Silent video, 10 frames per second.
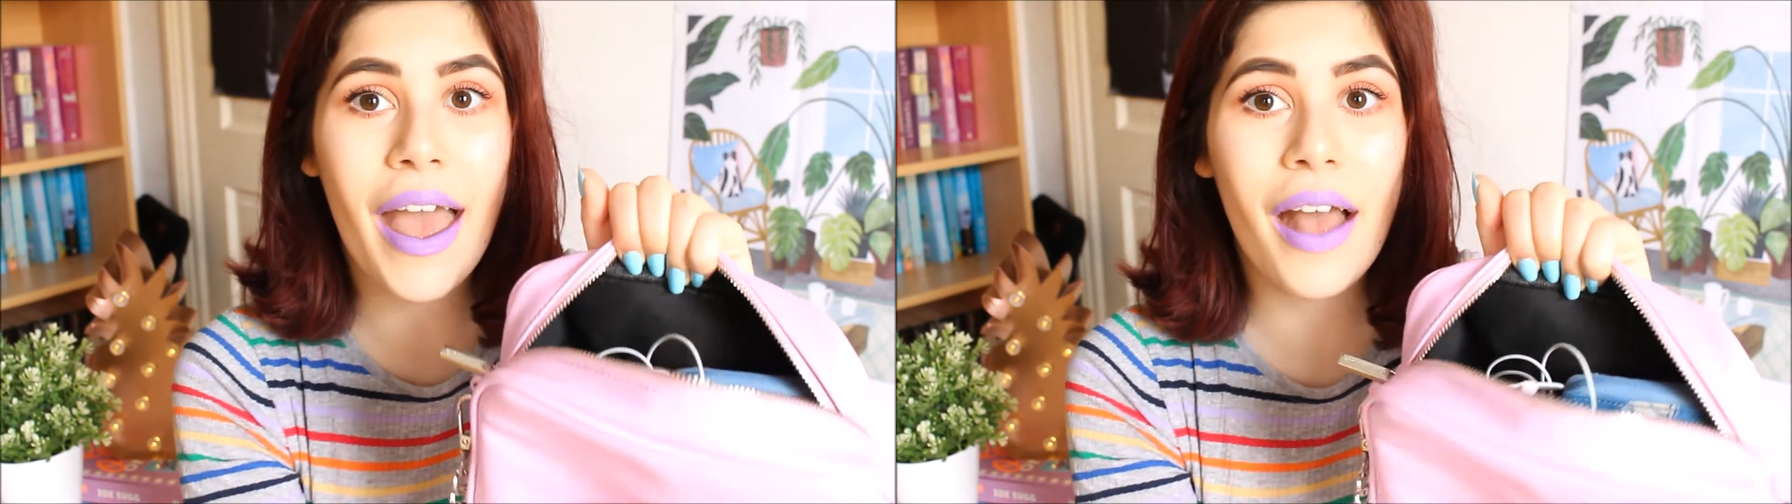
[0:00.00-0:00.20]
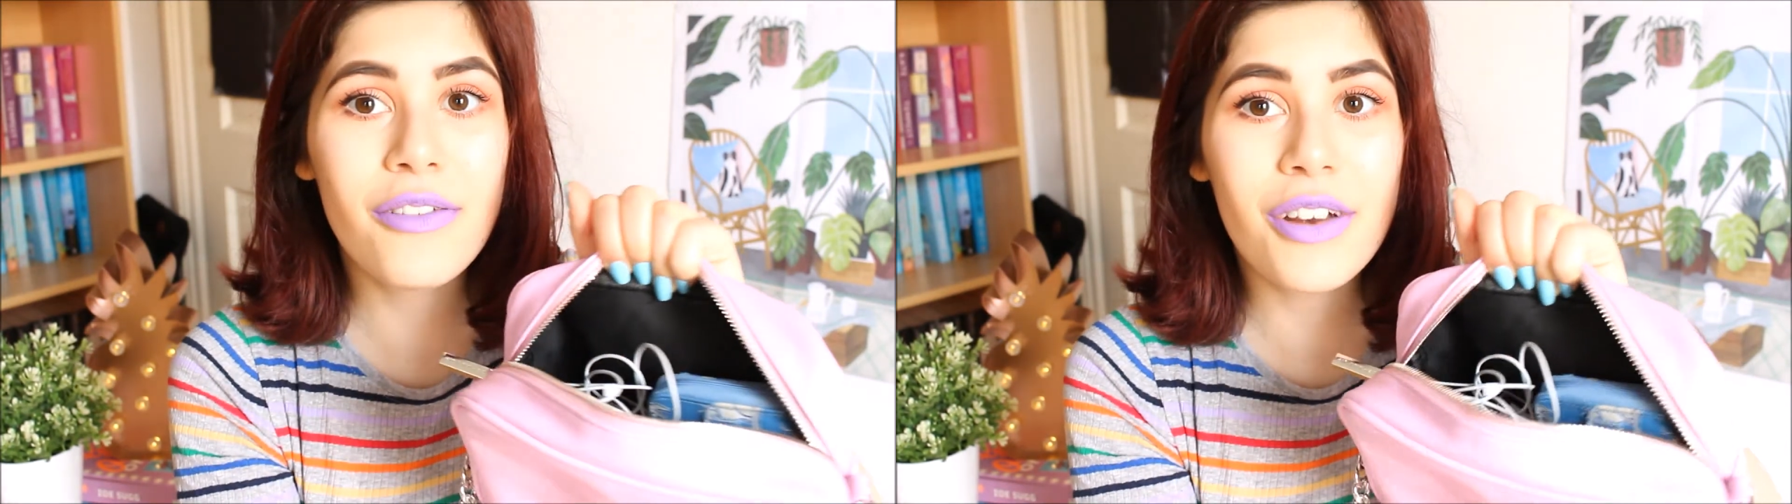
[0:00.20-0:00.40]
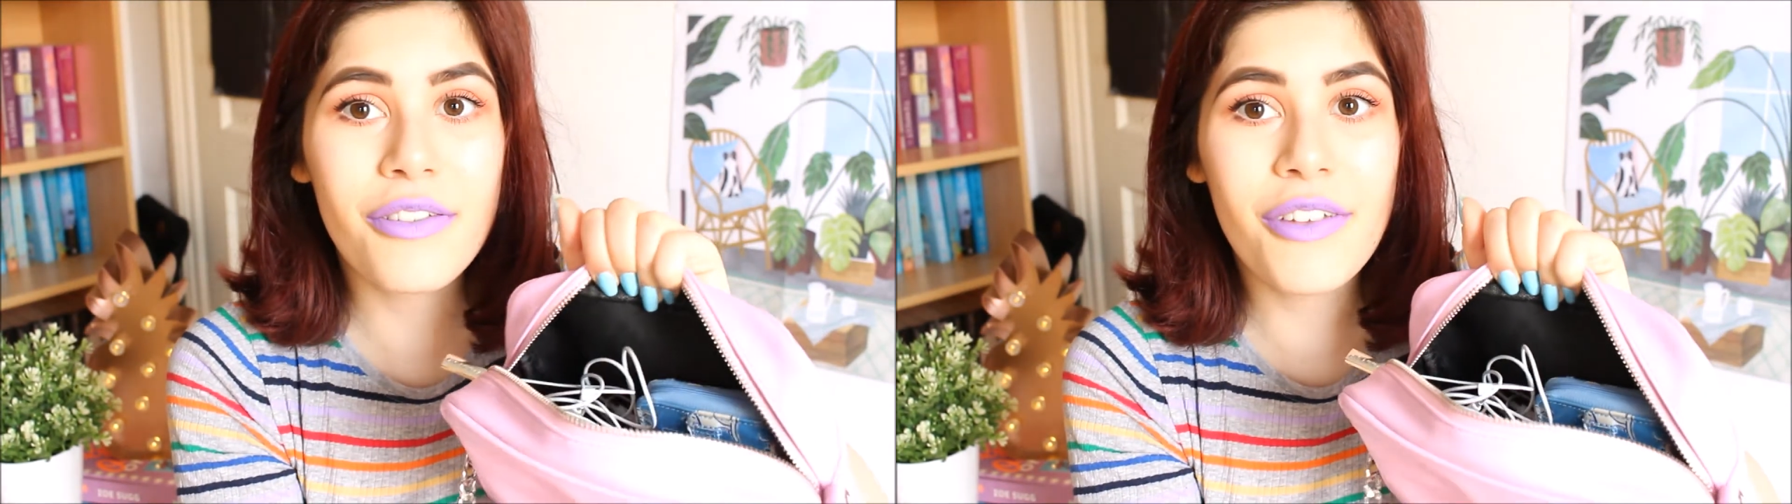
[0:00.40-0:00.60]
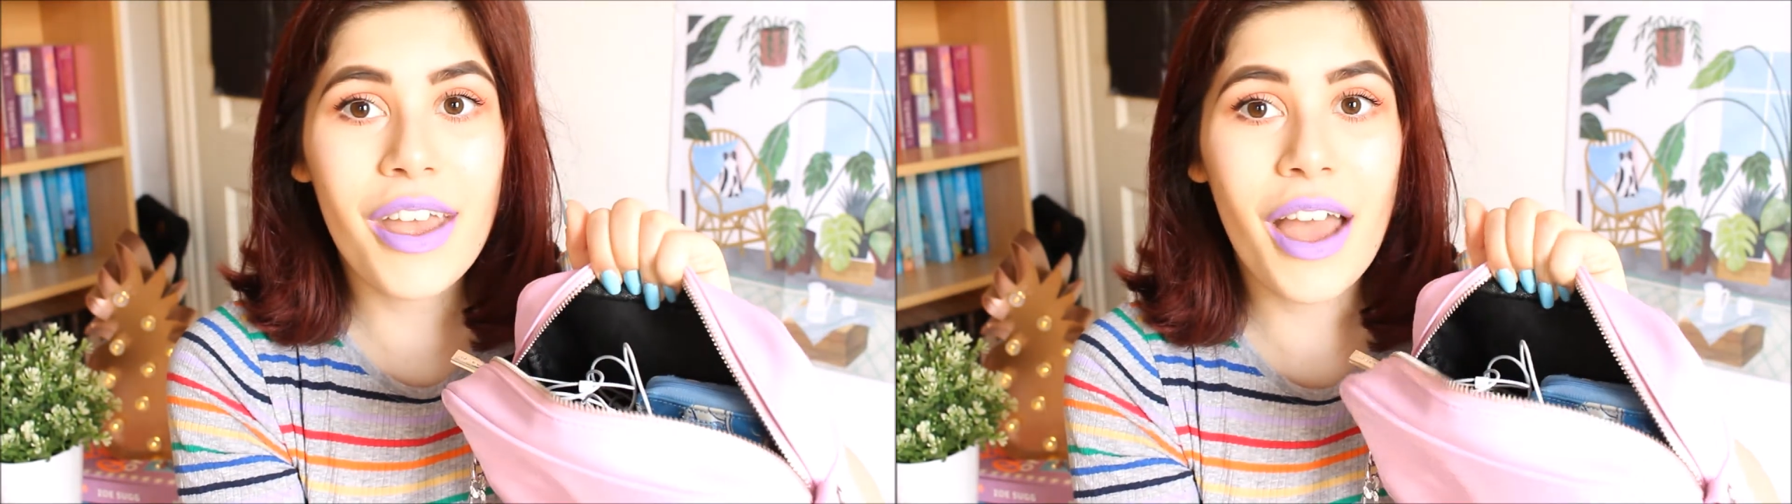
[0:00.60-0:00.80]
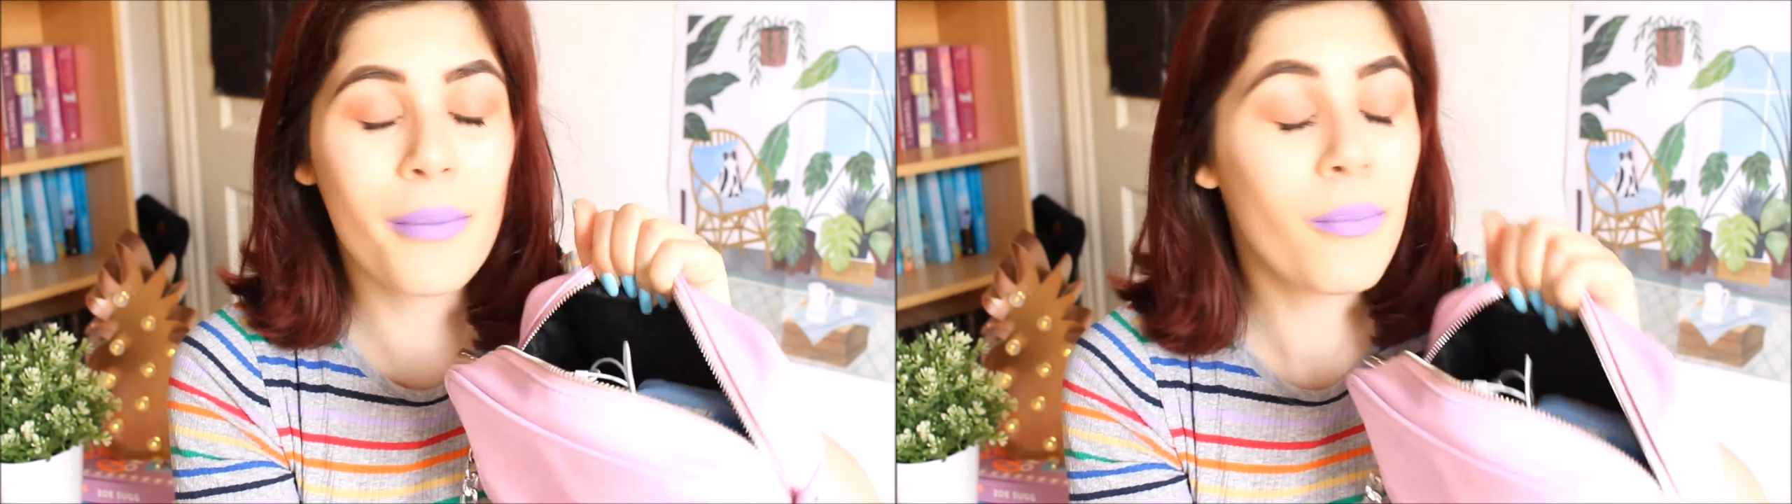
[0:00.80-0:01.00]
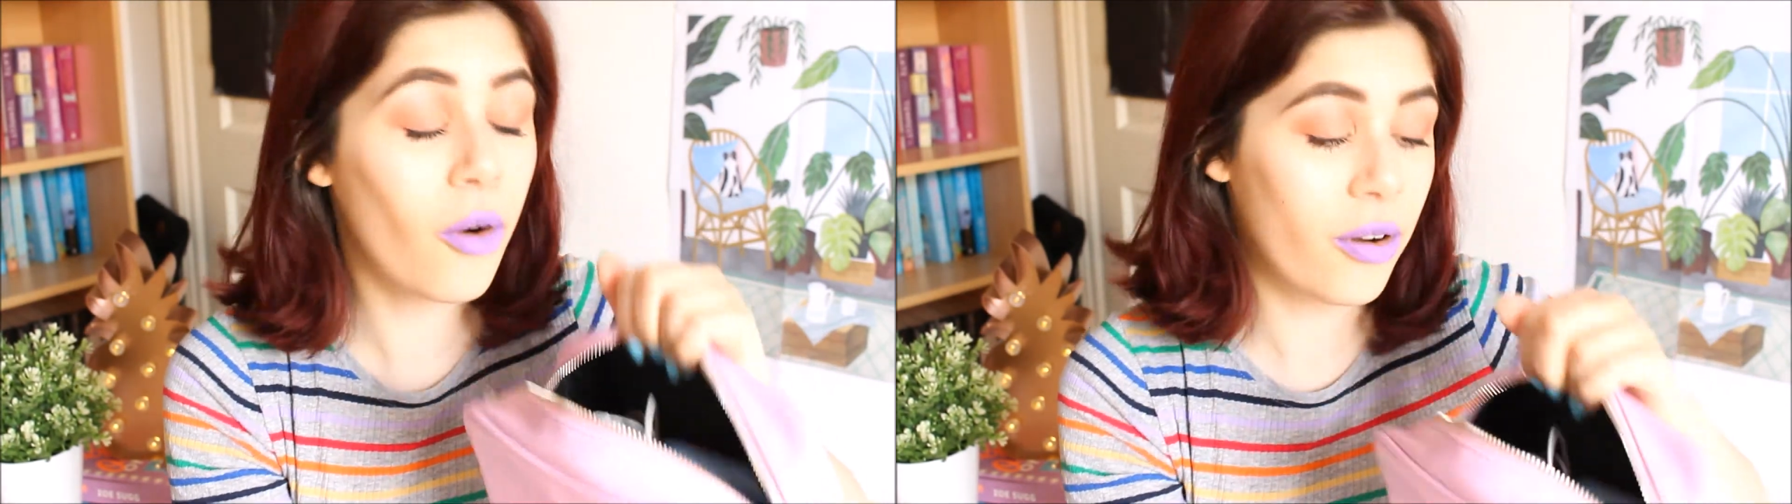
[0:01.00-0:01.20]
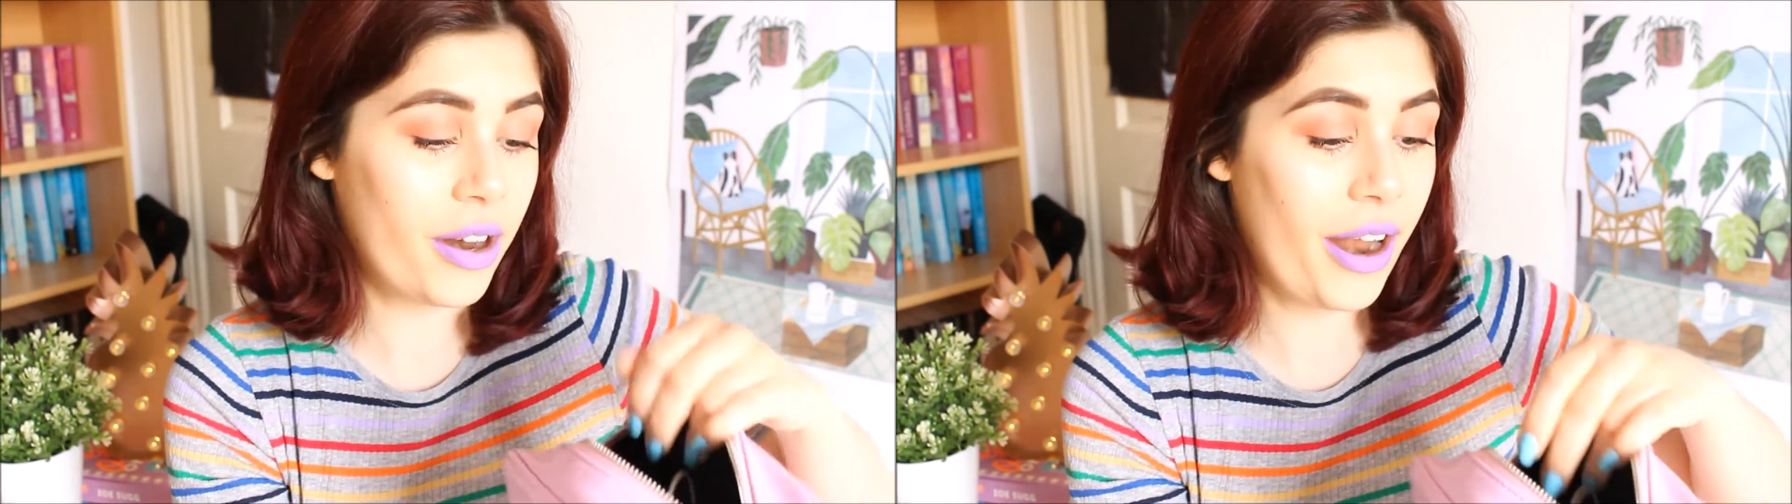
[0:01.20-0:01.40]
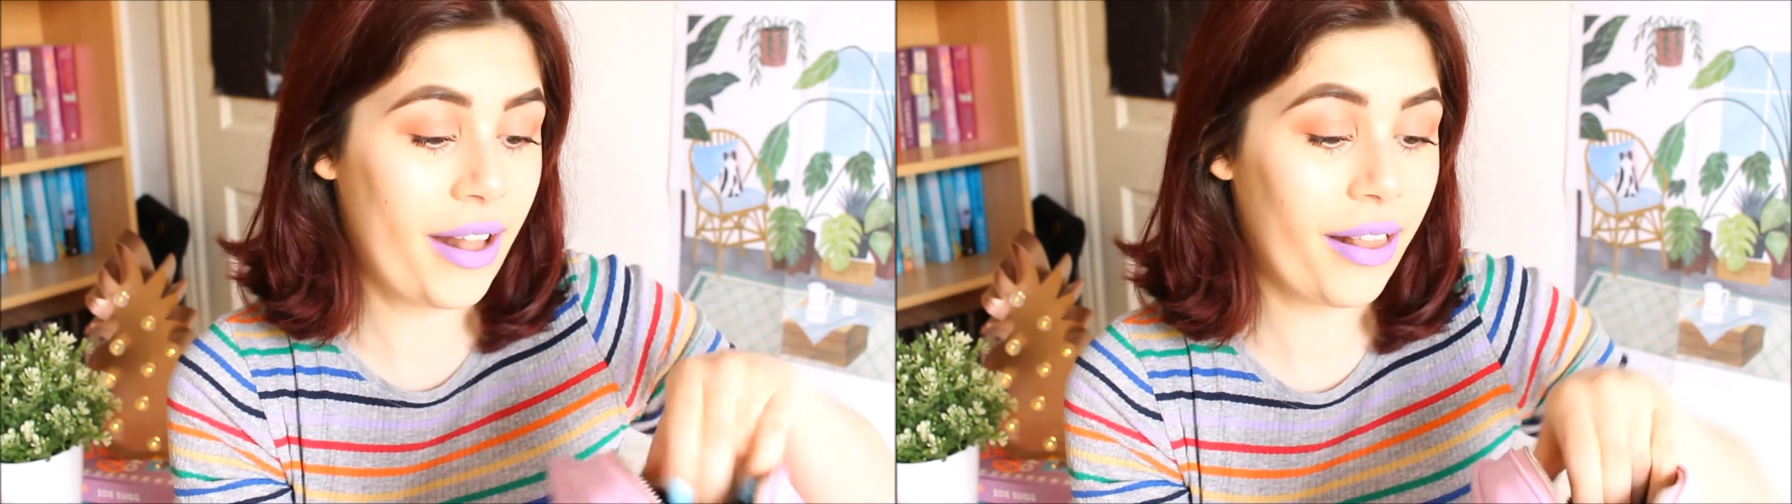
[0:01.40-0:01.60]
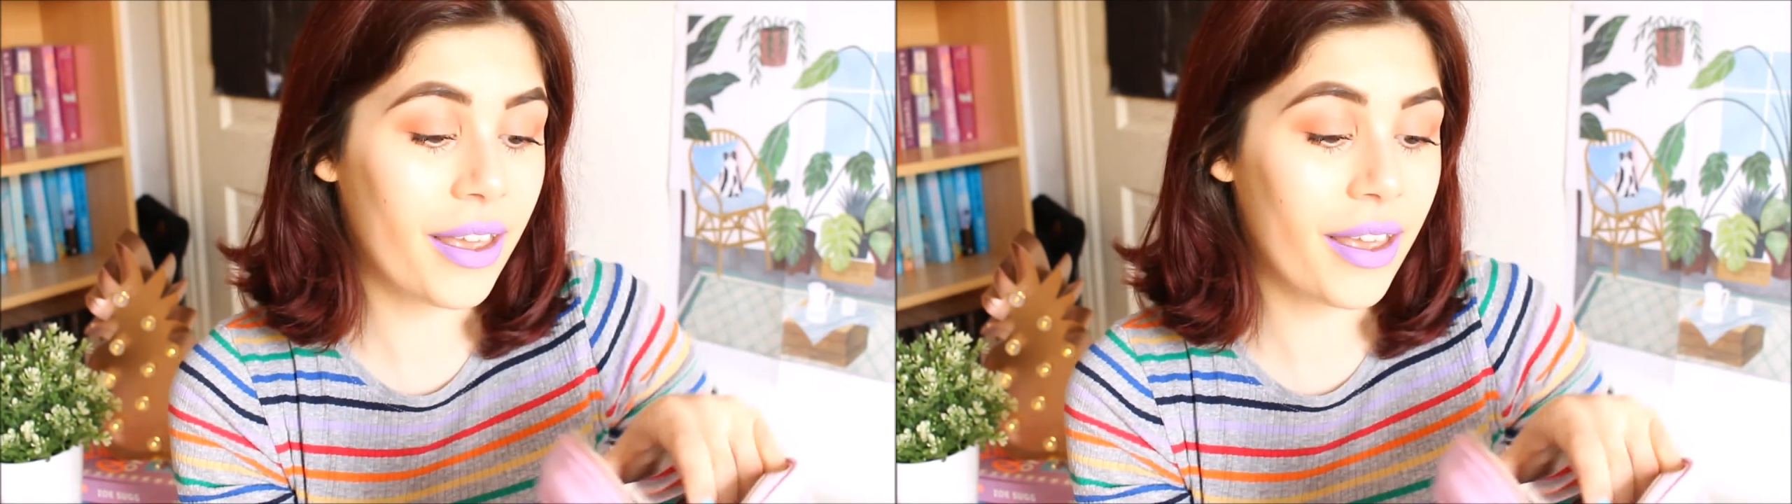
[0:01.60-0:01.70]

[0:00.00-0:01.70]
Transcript: everything and more in there.